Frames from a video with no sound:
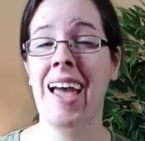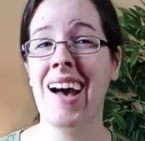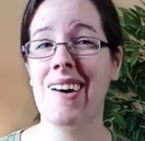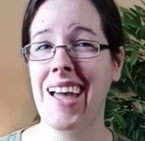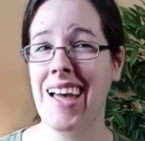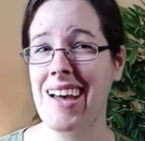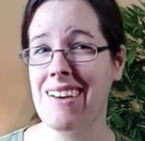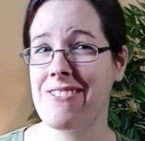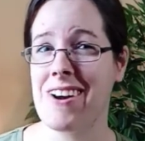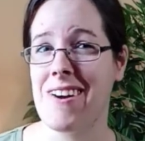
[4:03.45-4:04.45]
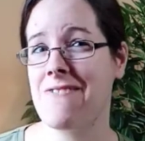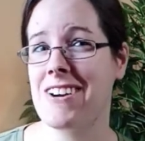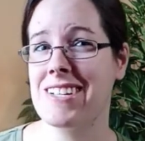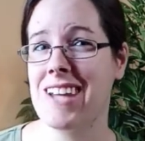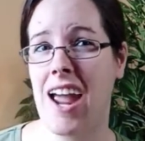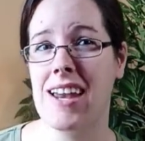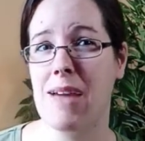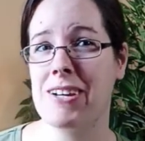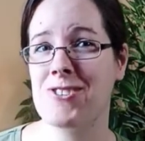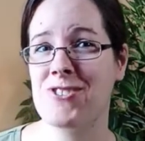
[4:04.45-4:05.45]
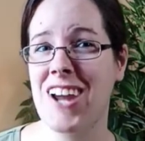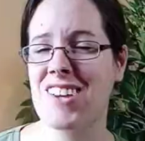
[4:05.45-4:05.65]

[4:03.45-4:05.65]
However, for a dynamic stretch,